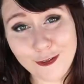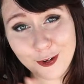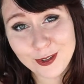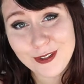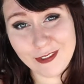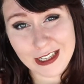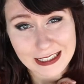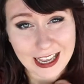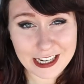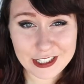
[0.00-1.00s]
fourth
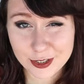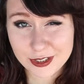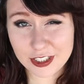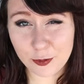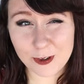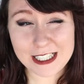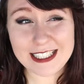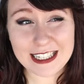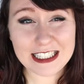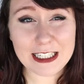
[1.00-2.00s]
thing I noted was
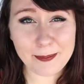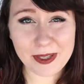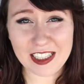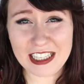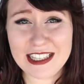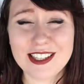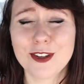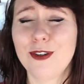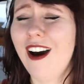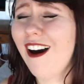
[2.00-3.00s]
that tipping is
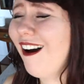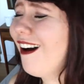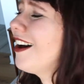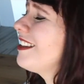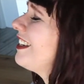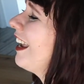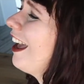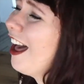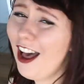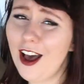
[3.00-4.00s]
so hard. Like,
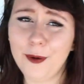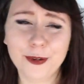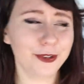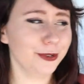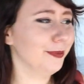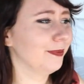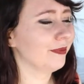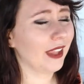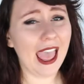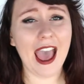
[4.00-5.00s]
how do you,
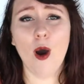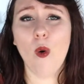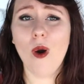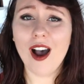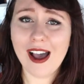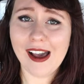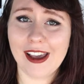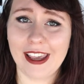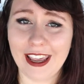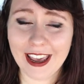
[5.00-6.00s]

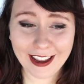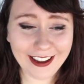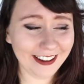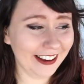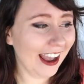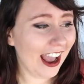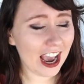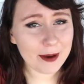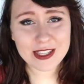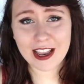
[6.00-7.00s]
why?
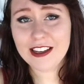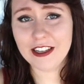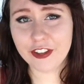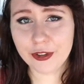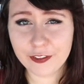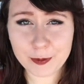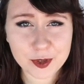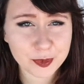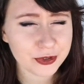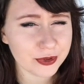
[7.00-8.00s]
I mean, I never know if I'm
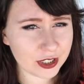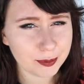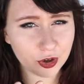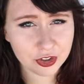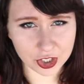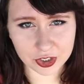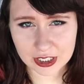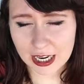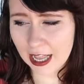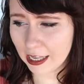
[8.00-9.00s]
supposed to tip or not.
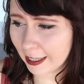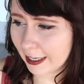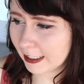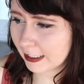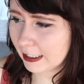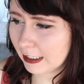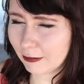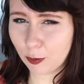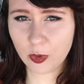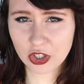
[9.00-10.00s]
Like,
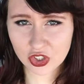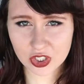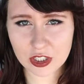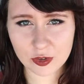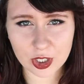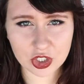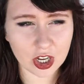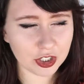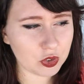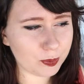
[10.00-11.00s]
which situation
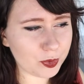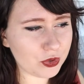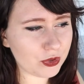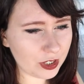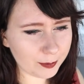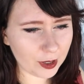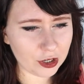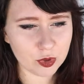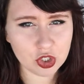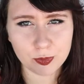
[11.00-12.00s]
are you supposed to tip
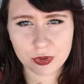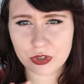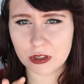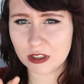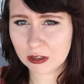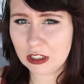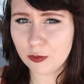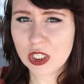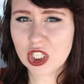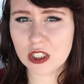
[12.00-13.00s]
and
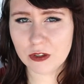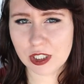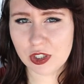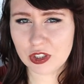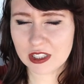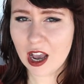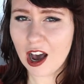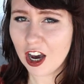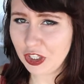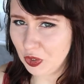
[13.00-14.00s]
in which situations
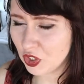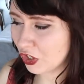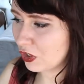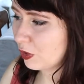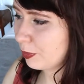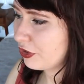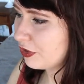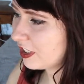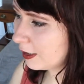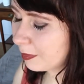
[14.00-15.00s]
are you not supposed
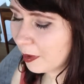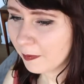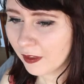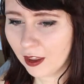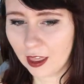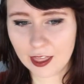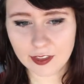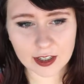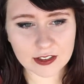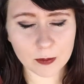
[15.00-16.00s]
to tip?
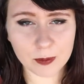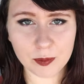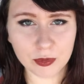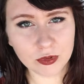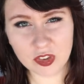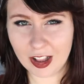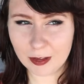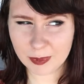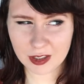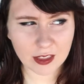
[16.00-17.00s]
And then some people
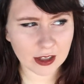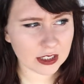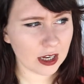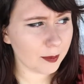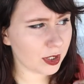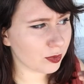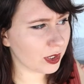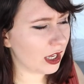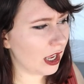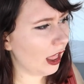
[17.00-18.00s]
tell me that
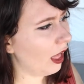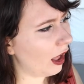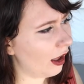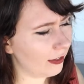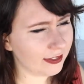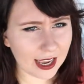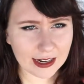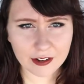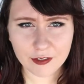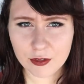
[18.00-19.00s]
between
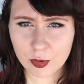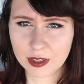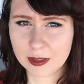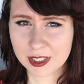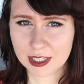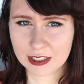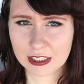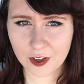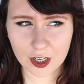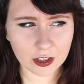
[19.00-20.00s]
10 and 20%
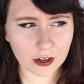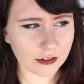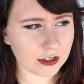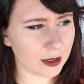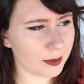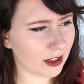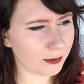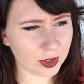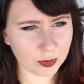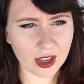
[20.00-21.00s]
is fine, others tell me that
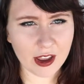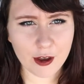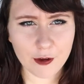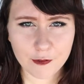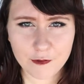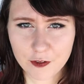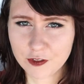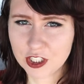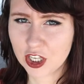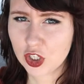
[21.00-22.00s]
between
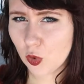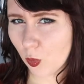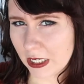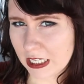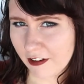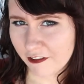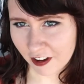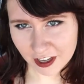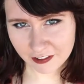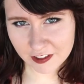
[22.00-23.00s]
15 and
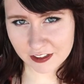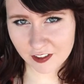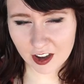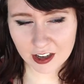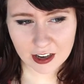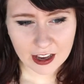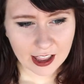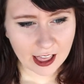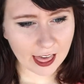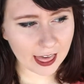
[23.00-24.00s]
25% is fine,
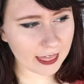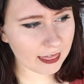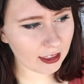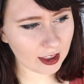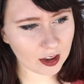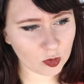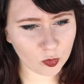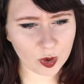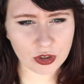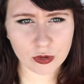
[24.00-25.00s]
and
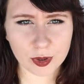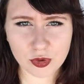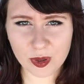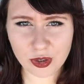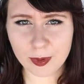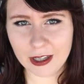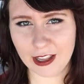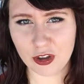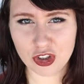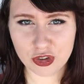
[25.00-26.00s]
then when you buy
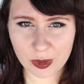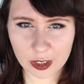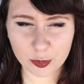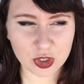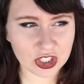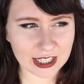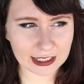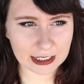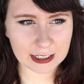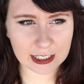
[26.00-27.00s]
like a drink which is like
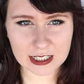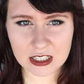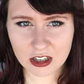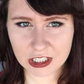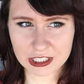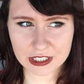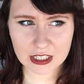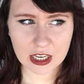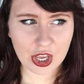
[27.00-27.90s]
$6,